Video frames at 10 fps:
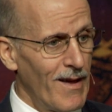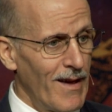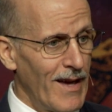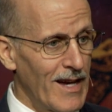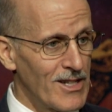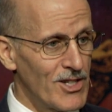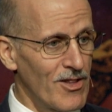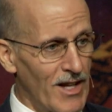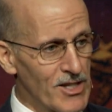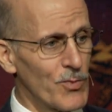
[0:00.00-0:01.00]
And she
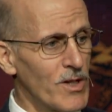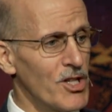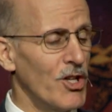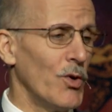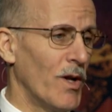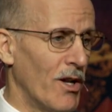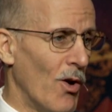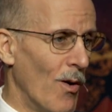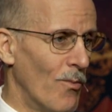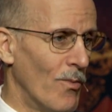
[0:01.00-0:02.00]
said, I just want you to do it at
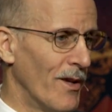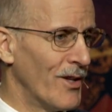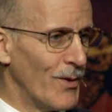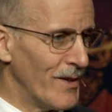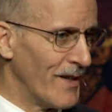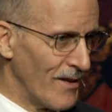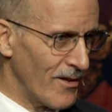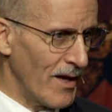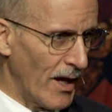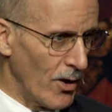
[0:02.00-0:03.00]
home. Well, it didn't
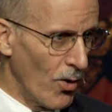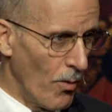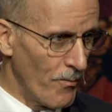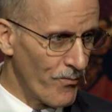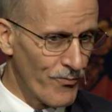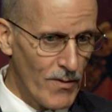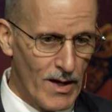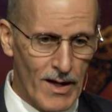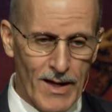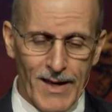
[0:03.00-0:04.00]
stay at home.
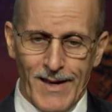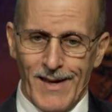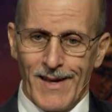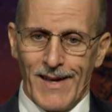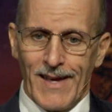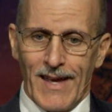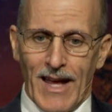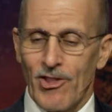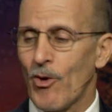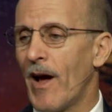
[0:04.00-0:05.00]

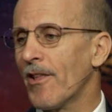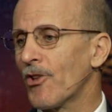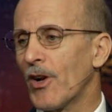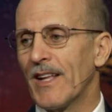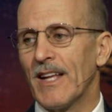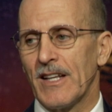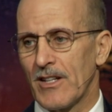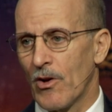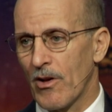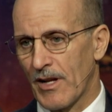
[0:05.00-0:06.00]
And so I started getting into
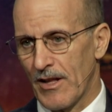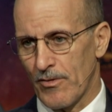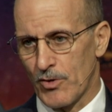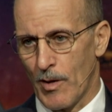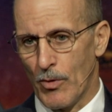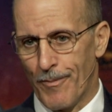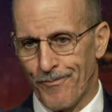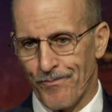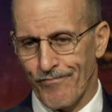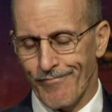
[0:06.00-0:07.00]
all kinds of trouble.
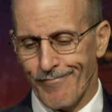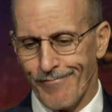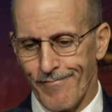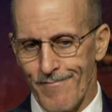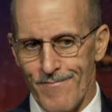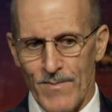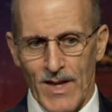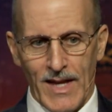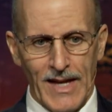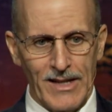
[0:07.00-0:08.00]

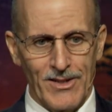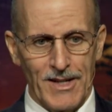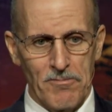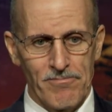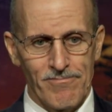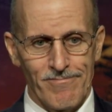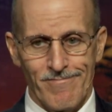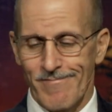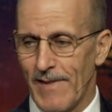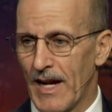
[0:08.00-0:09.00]
And
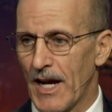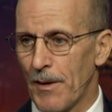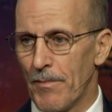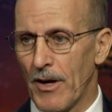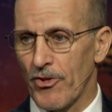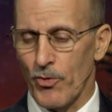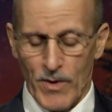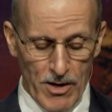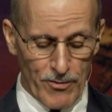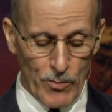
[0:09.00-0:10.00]
I kind of bounced
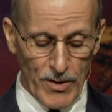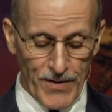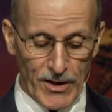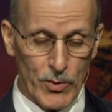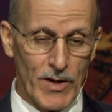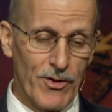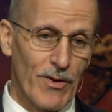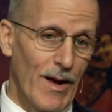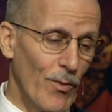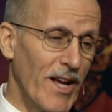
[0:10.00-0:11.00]
around from one thing to another.
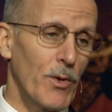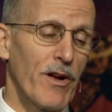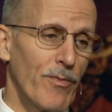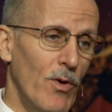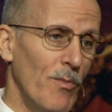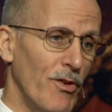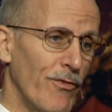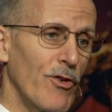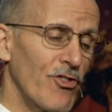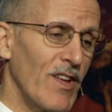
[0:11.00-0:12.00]
I ran away from home the
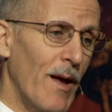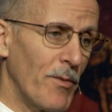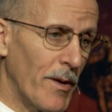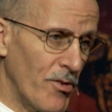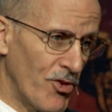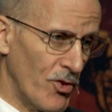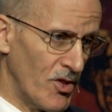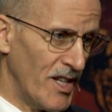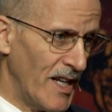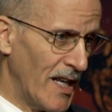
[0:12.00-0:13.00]
first time when I was
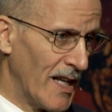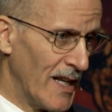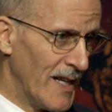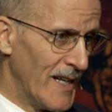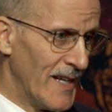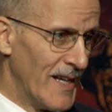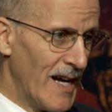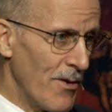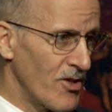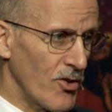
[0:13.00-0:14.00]
13.
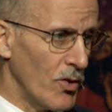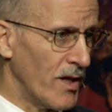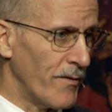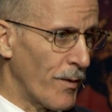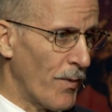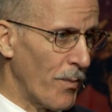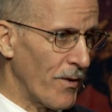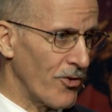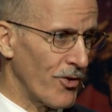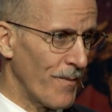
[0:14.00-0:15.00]
I was just looking for purpose.